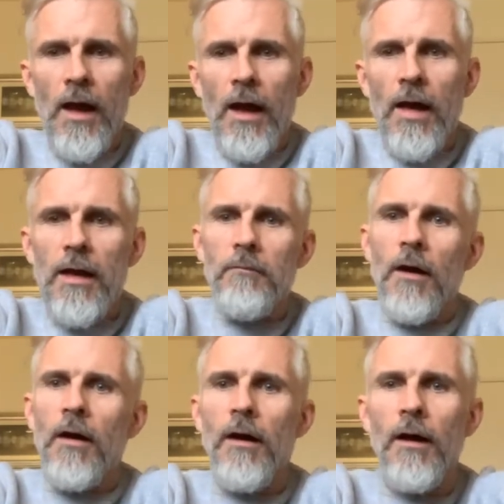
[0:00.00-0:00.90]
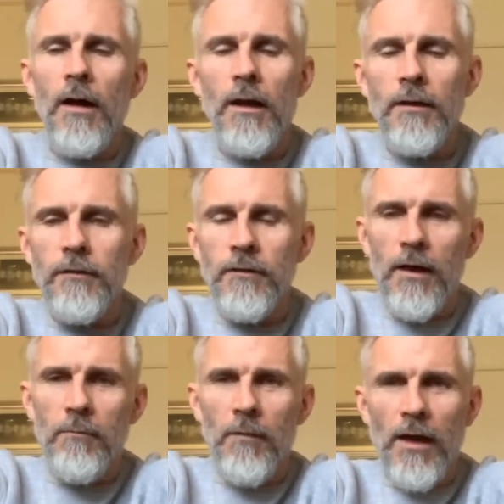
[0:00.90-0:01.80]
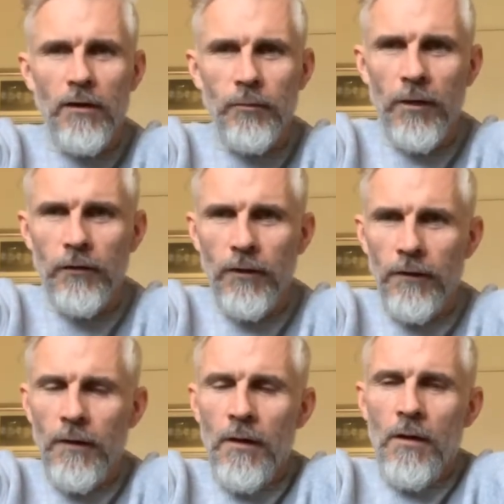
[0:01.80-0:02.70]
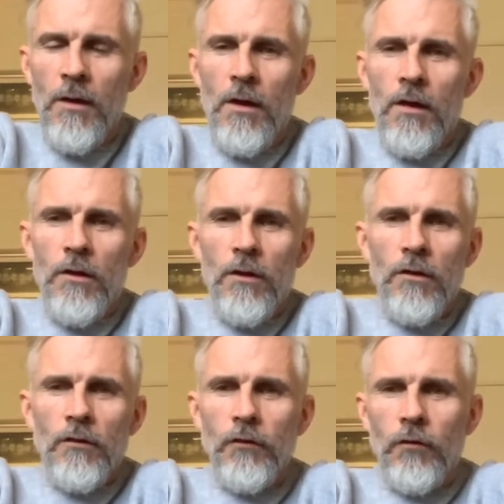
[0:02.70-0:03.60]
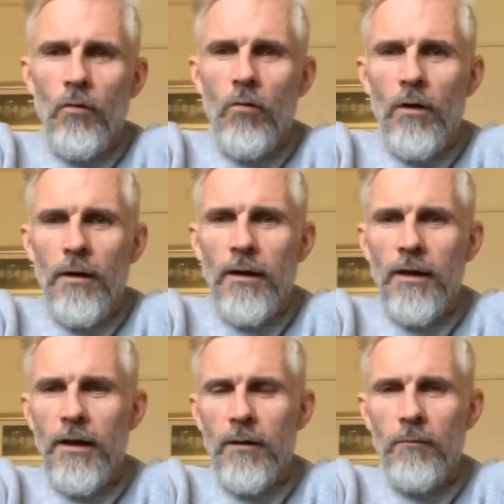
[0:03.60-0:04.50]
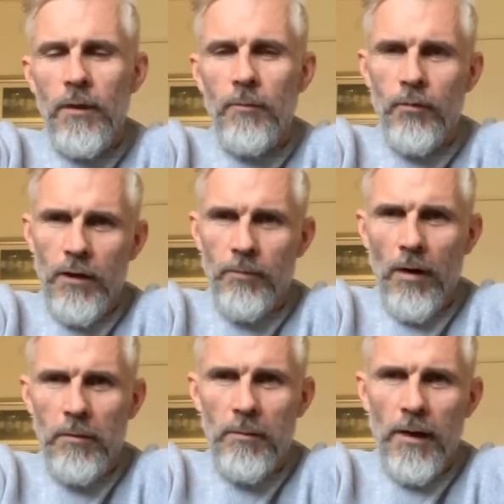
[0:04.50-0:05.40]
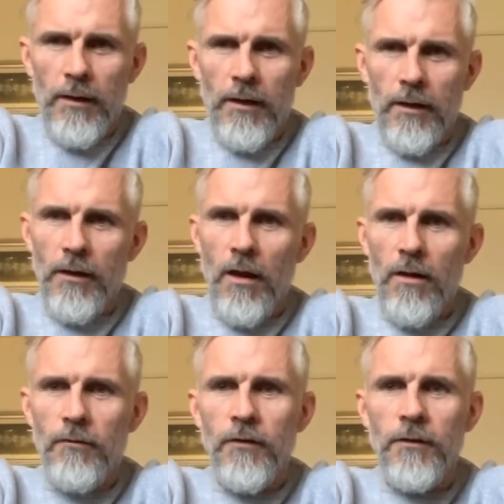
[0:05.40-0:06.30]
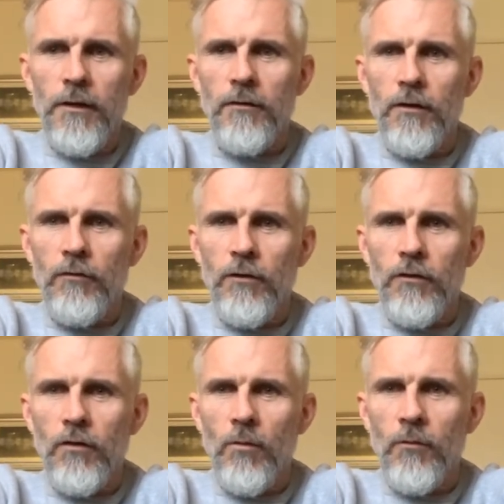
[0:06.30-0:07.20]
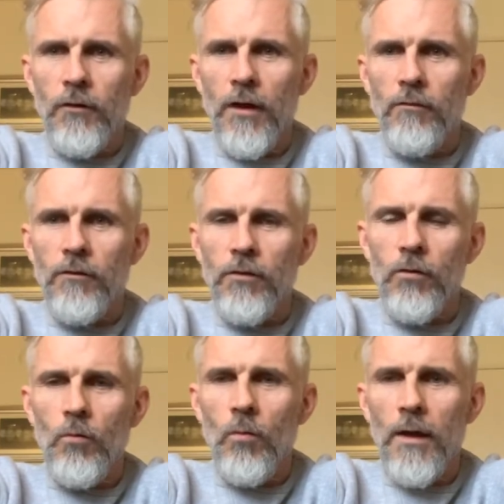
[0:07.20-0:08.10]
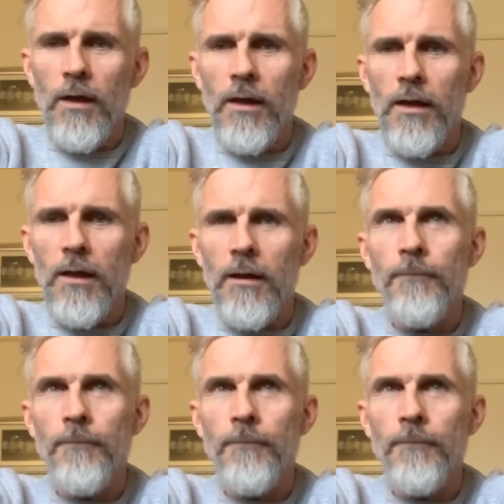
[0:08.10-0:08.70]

and ankle sprains. So it can be pretty problematic, and a lot of these injuries comes down to a